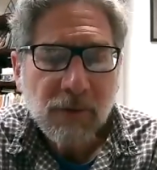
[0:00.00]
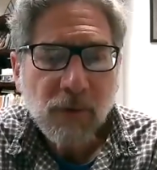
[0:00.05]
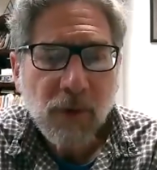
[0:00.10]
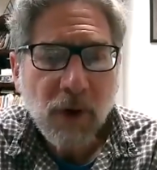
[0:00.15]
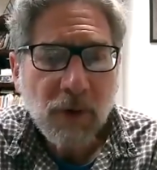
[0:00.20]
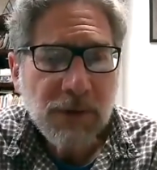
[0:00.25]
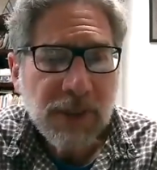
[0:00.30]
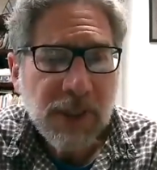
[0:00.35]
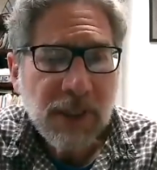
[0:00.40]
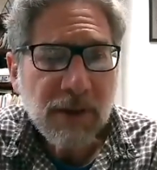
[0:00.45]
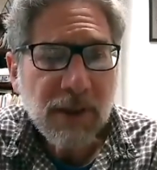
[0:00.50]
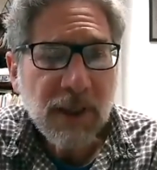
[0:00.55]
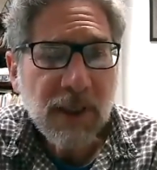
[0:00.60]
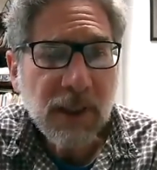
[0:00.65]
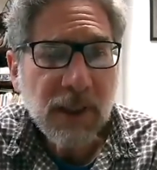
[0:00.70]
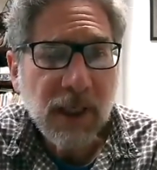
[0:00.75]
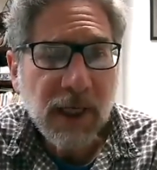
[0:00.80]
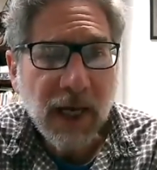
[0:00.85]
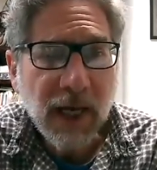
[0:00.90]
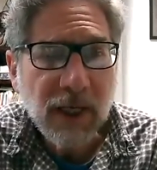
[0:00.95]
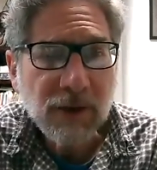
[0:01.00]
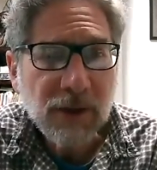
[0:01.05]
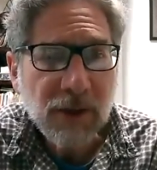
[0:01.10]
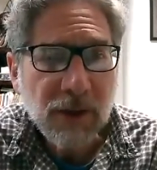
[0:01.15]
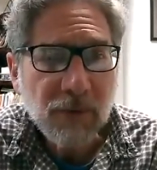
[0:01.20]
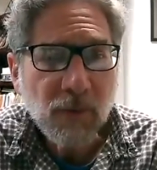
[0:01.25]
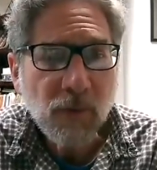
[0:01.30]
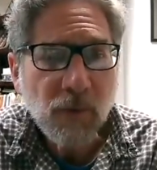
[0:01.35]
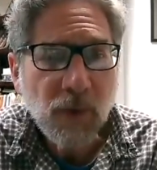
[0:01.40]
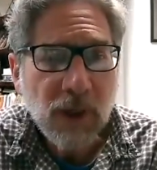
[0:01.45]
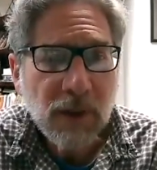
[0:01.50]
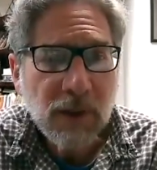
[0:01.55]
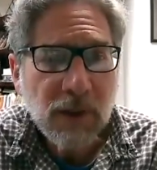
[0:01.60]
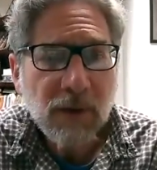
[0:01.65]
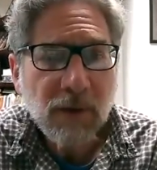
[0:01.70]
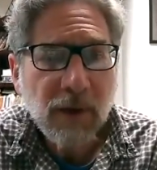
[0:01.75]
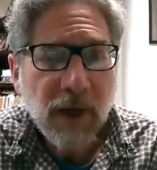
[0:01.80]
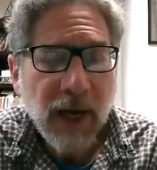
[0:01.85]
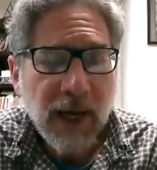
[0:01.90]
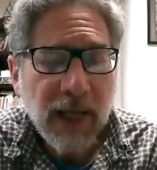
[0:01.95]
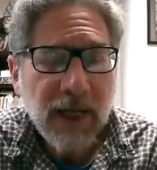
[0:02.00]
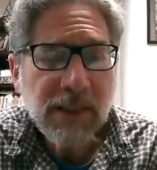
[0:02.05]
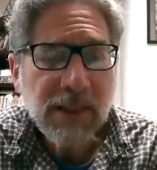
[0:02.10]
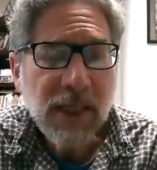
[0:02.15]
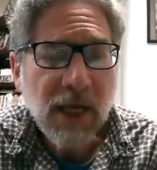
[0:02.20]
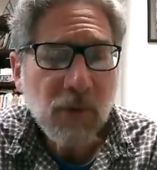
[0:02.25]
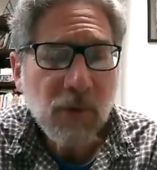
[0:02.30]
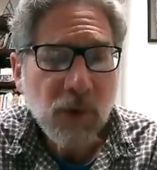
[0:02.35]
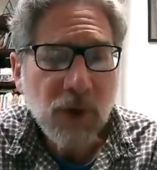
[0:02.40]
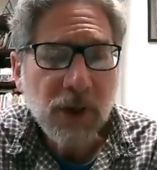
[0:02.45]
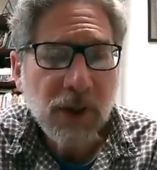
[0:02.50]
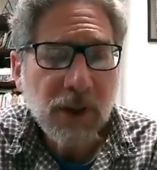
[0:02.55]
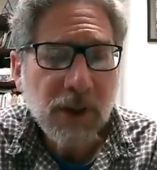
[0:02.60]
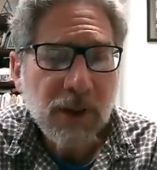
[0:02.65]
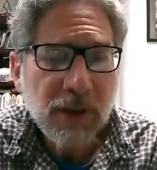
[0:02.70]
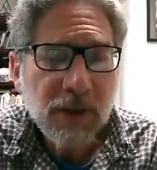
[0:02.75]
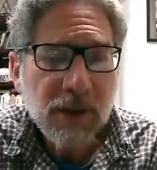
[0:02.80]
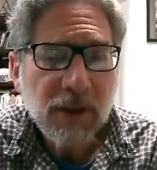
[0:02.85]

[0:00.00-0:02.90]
What was he thinking, actually? How does that work?